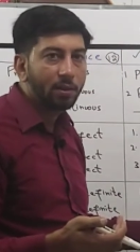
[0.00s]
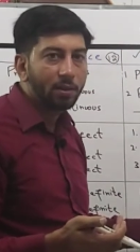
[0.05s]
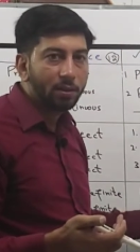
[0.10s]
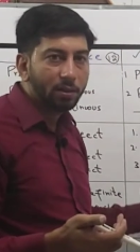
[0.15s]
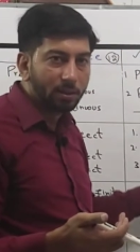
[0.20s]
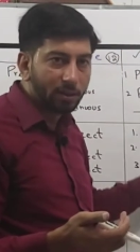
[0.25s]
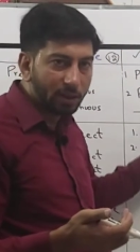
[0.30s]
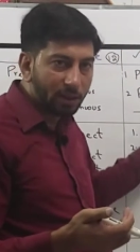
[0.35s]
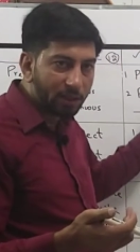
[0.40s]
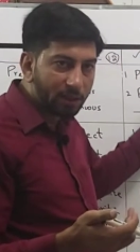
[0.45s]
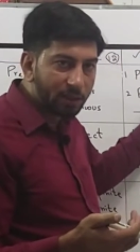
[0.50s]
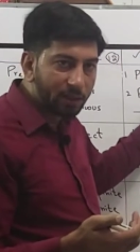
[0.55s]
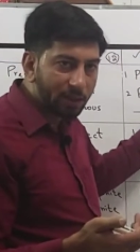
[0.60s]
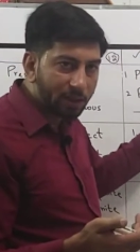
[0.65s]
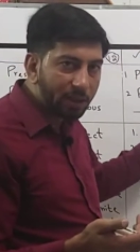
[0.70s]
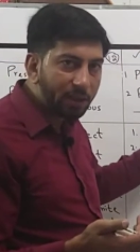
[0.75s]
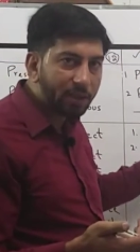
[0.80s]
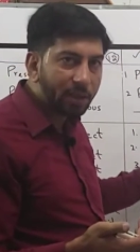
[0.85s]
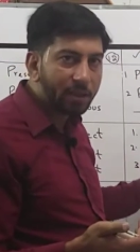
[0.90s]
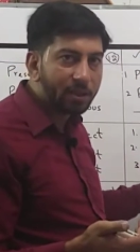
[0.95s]
these
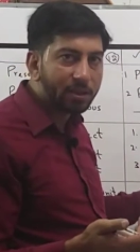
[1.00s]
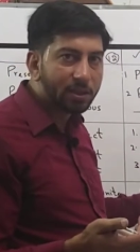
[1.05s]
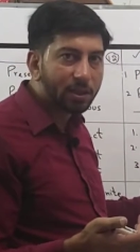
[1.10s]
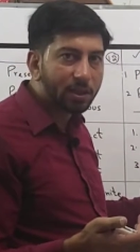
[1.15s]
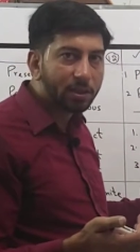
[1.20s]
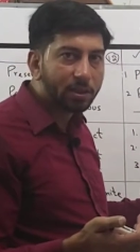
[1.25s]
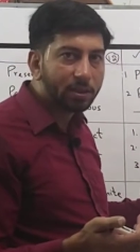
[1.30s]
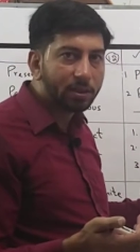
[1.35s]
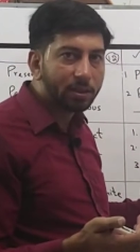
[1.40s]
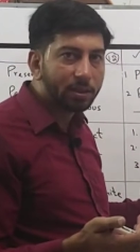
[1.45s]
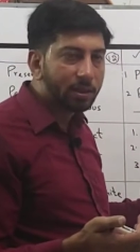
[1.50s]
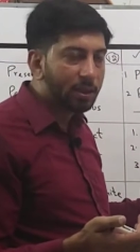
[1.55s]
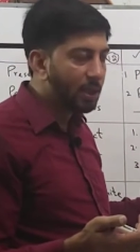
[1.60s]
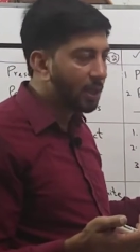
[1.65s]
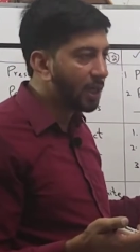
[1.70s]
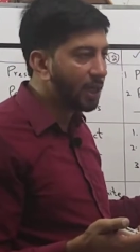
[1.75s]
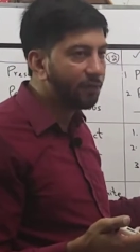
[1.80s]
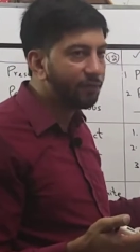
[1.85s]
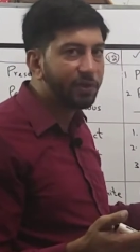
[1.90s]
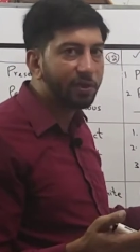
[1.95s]
8 tenses
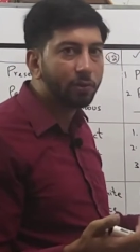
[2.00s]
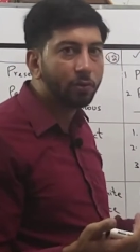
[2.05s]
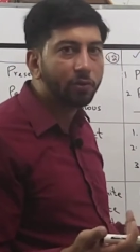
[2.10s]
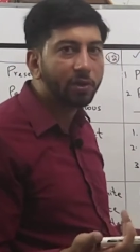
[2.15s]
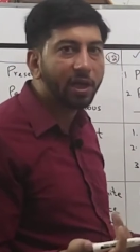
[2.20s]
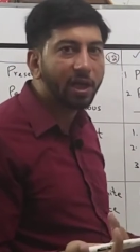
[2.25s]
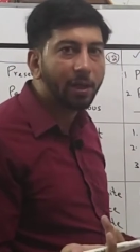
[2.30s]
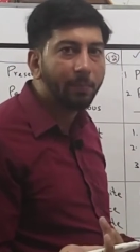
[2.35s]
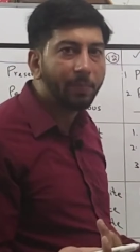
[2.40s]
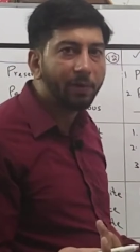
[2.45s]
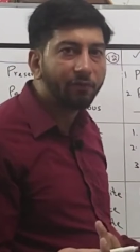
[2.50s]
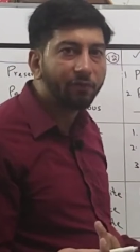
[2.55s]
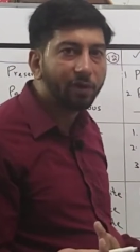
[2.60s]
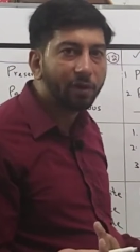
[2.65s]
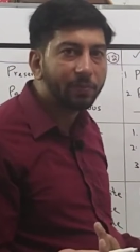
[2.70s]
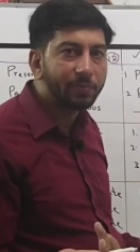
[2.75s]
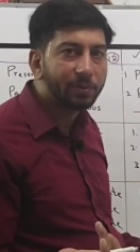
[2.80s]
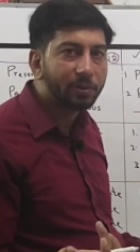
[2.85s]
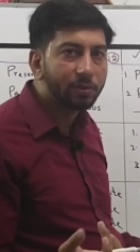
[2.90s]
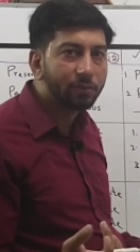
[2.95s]
have their own helping
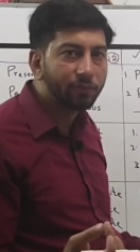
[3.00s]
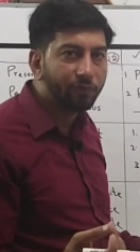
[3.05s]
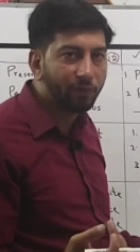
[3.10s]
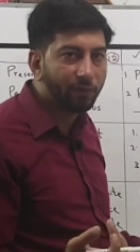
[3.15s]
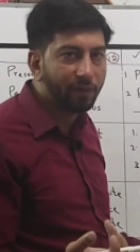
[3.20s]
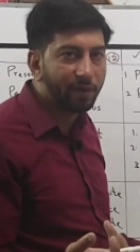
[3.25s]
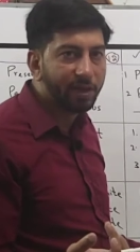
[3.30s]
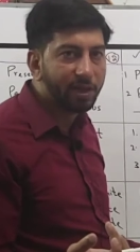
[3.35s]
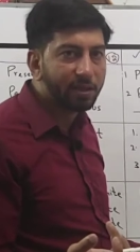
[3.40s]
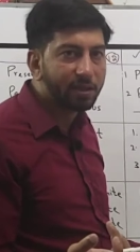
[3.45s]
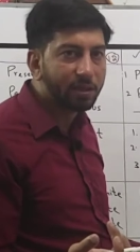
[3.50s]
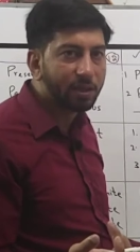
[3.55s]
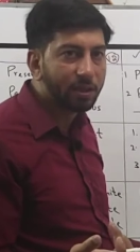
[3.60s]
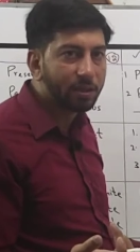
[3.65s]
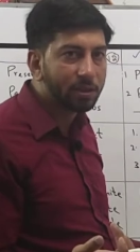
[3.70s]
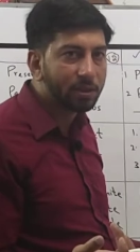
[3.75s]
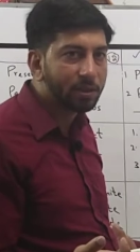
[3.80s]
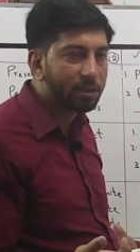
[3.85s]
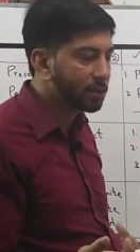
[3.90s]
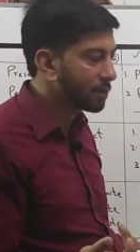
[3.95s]
verbs. We will
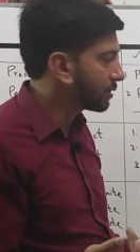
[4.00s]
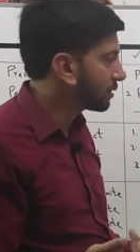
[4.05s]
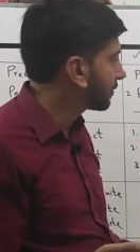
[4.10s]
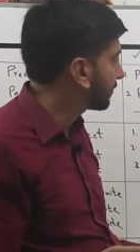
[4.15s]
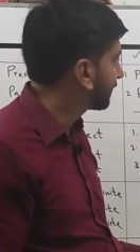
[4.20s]
discuss.